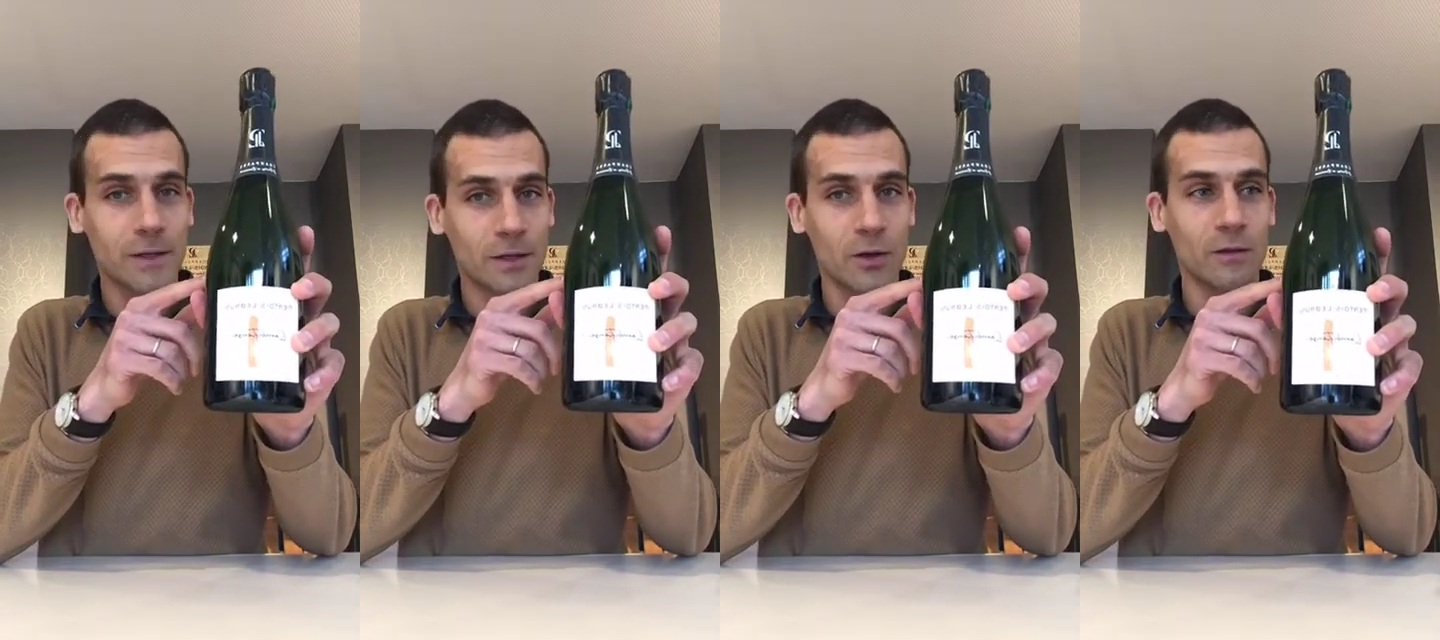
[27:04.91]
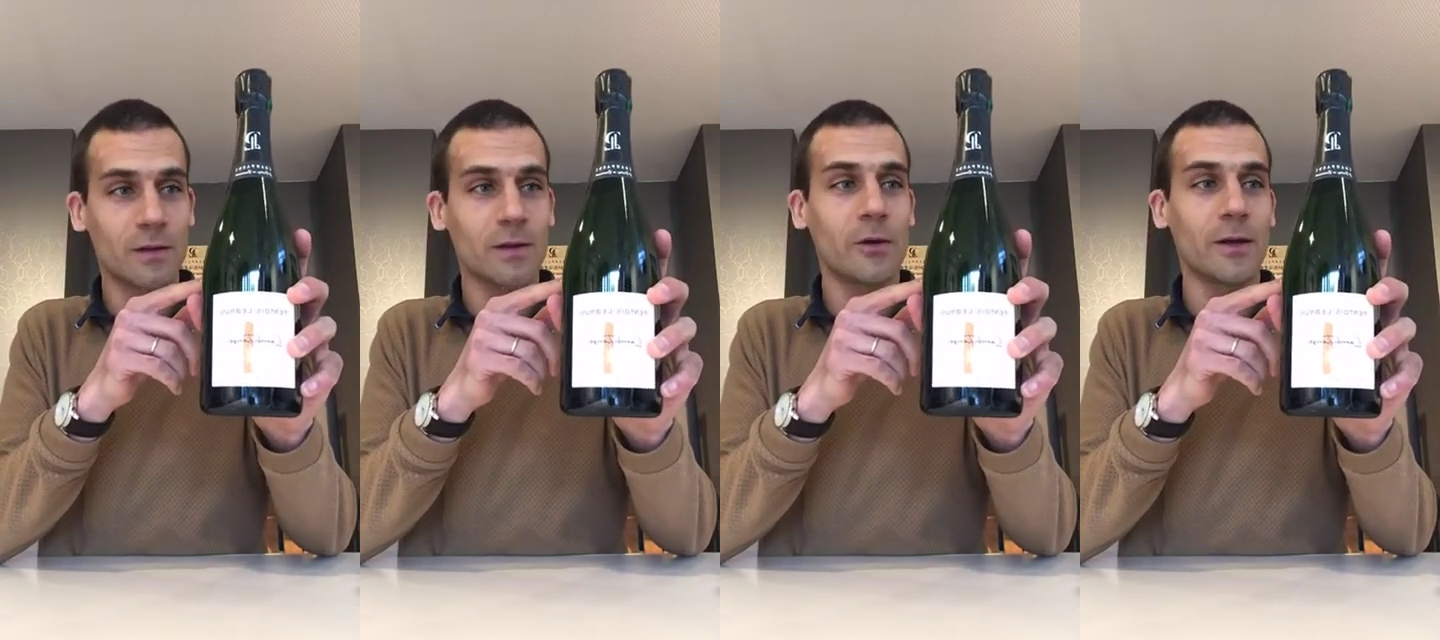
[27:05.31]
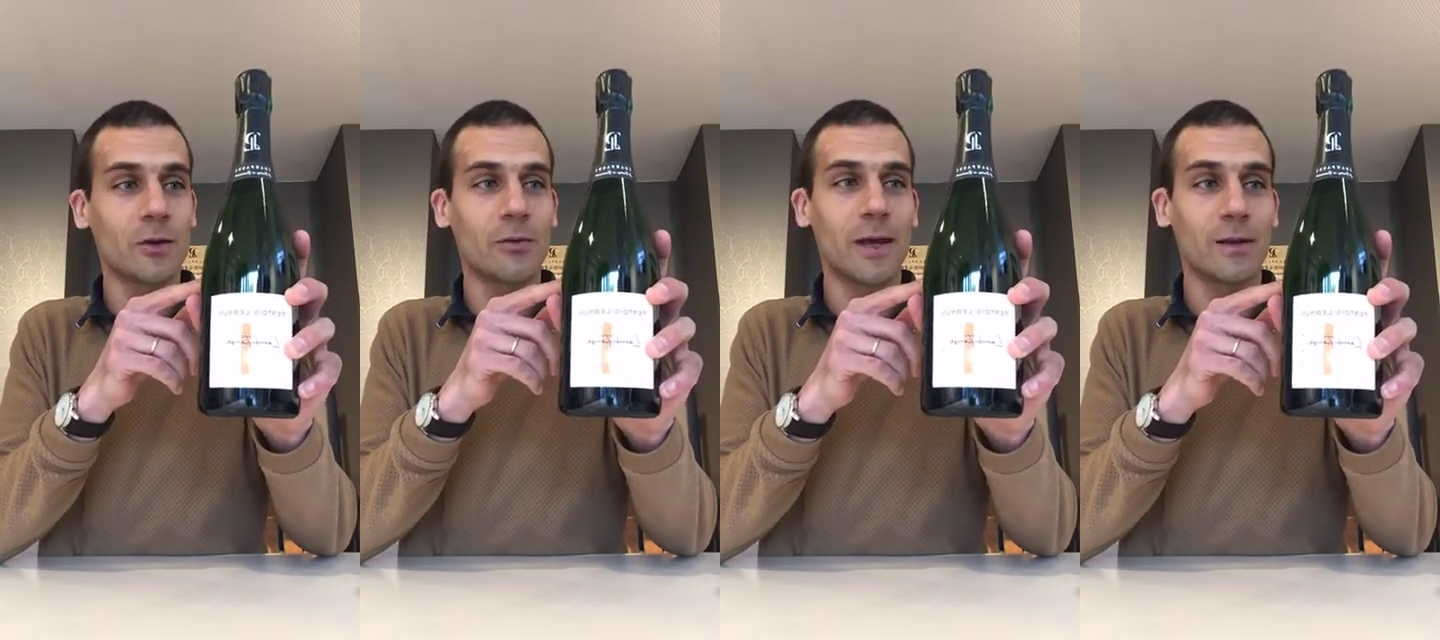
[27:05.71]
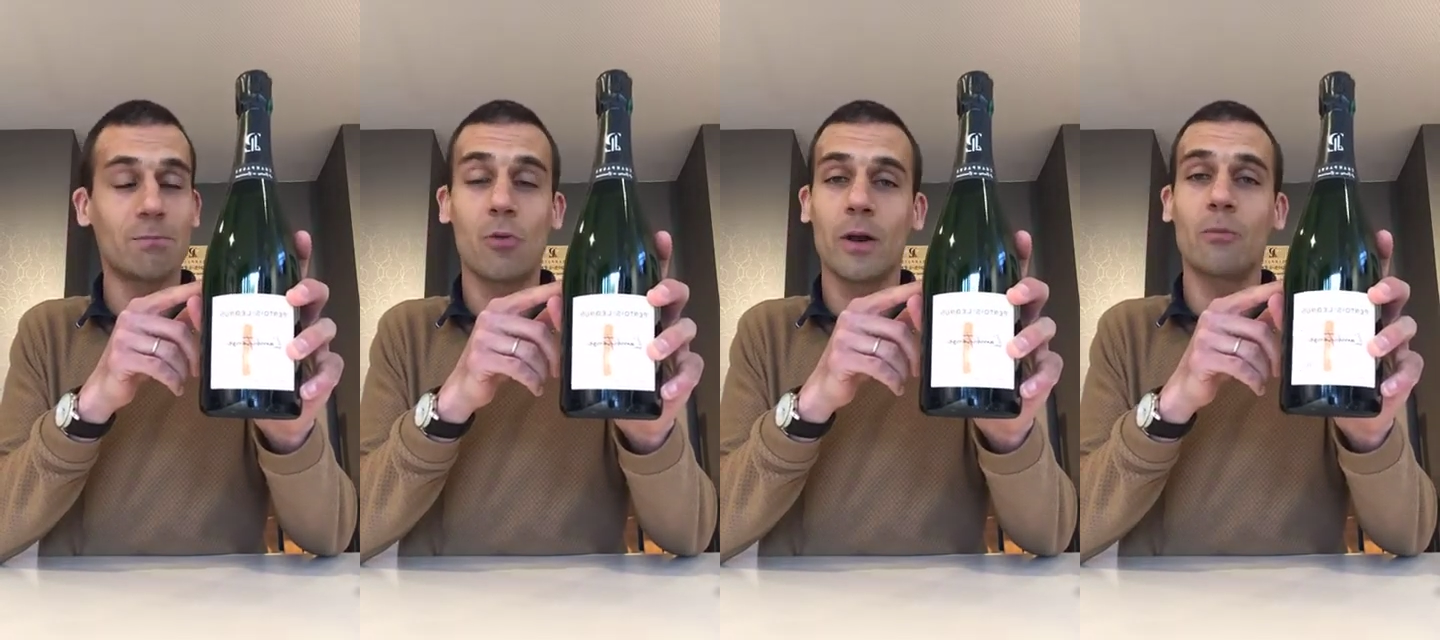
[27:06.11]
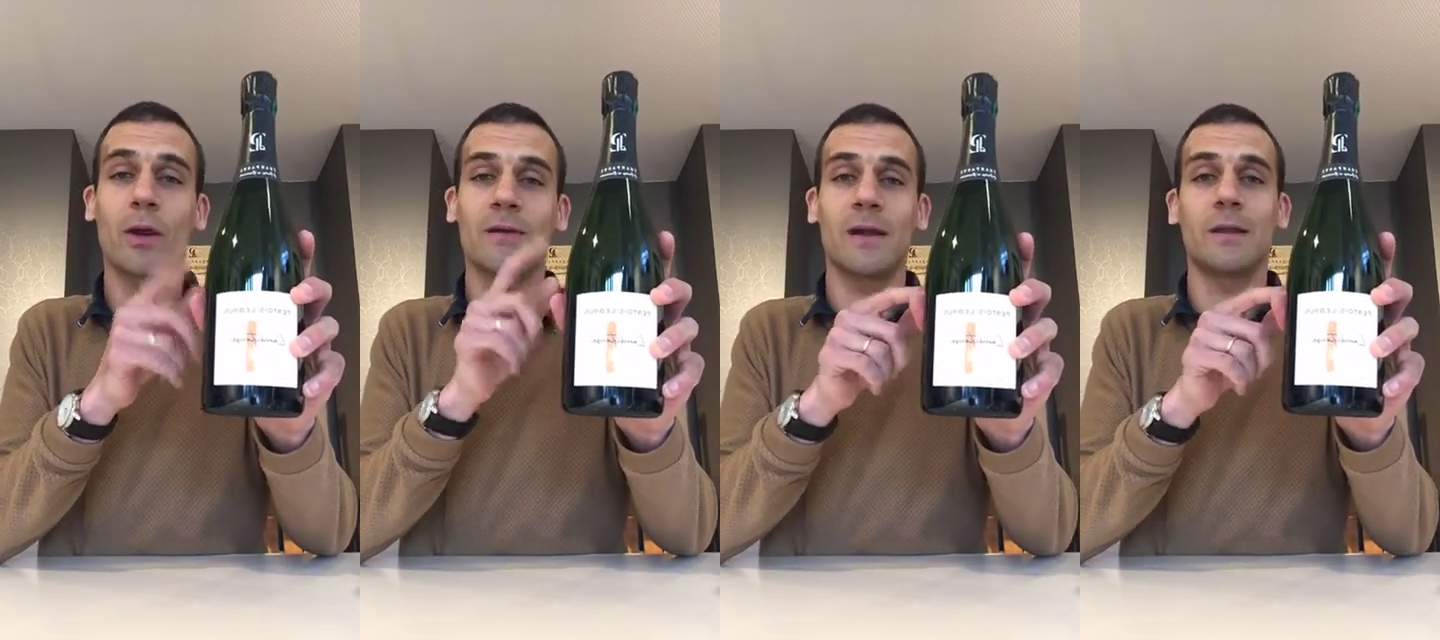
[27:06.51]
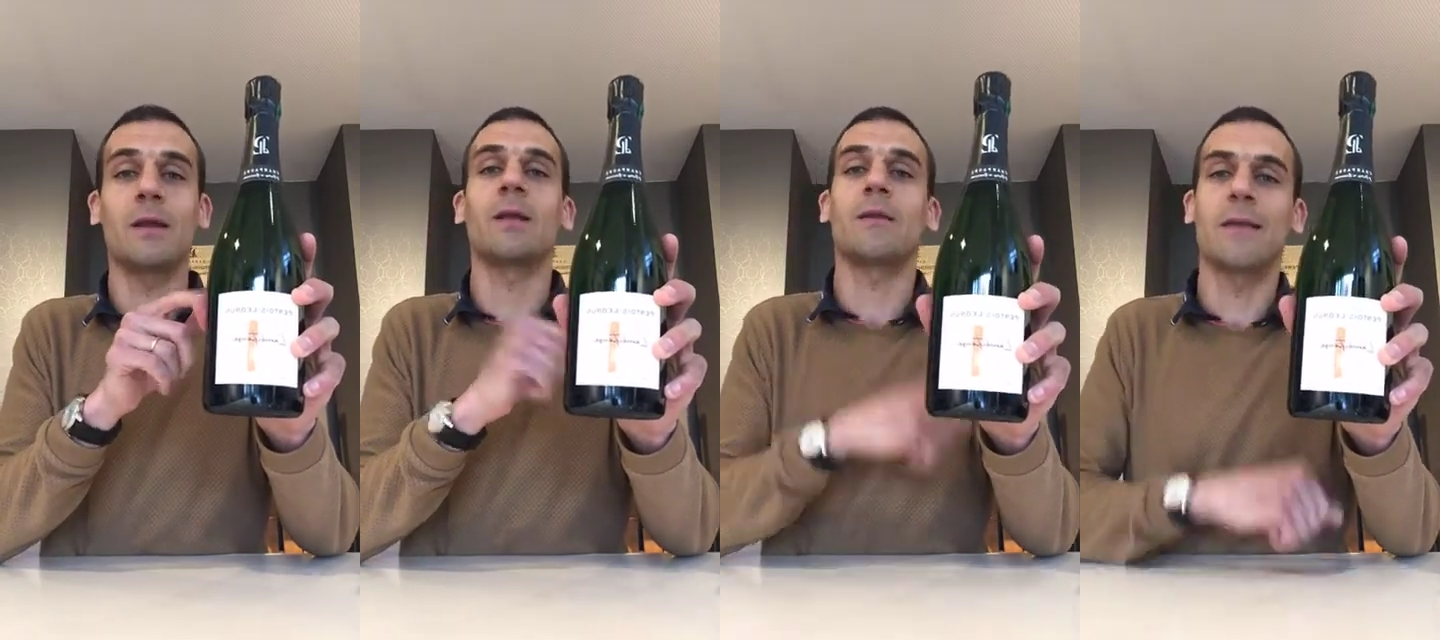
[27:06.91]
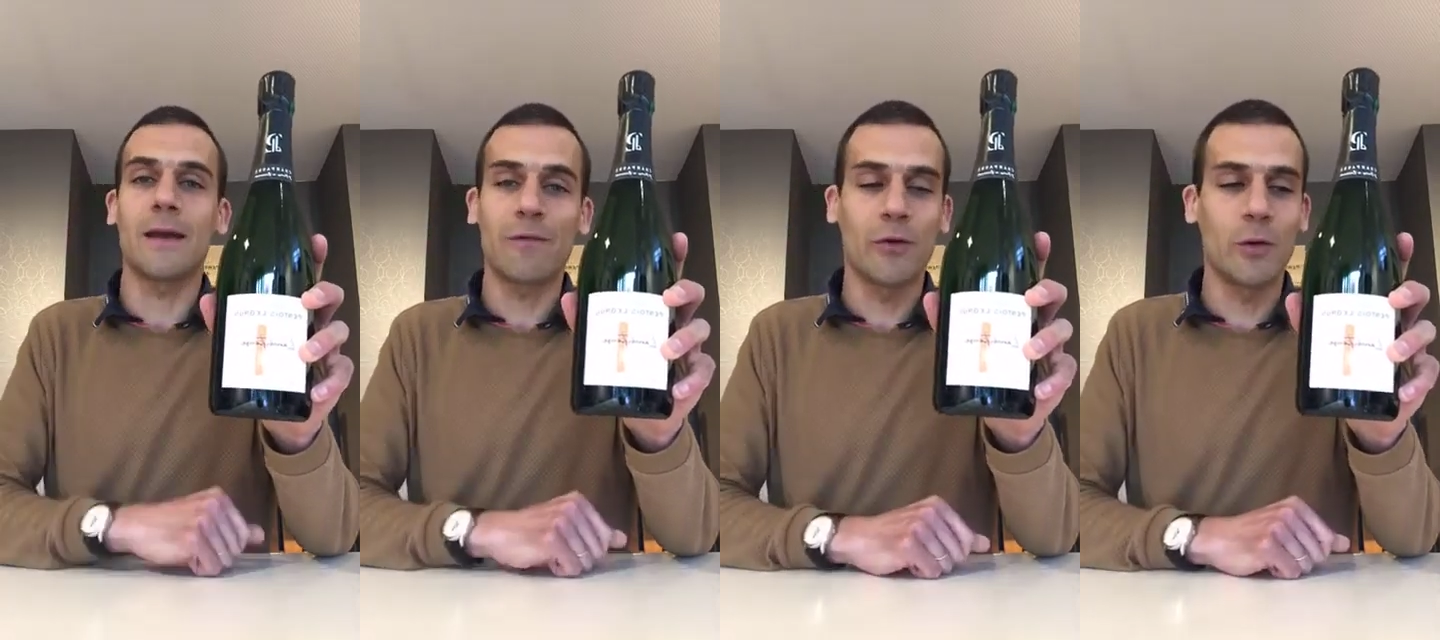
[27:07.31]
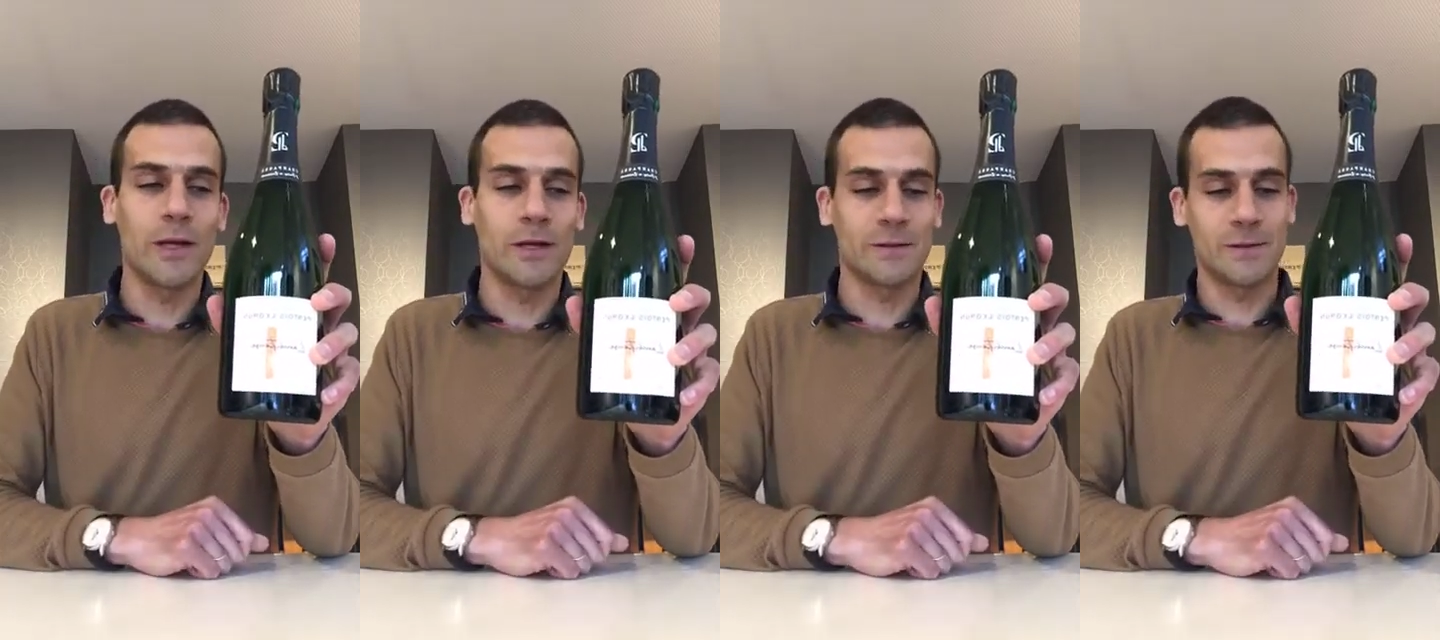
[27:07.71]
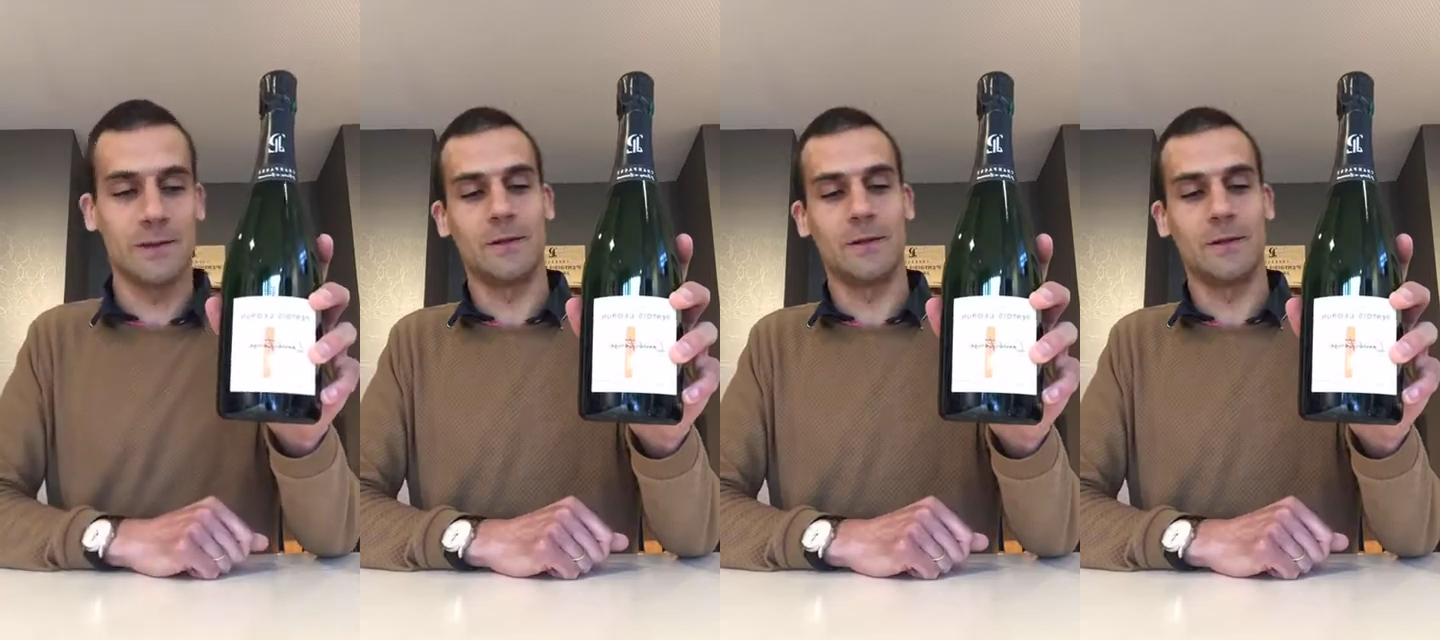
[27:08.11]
because it's going to get more and more exciting in the next few years.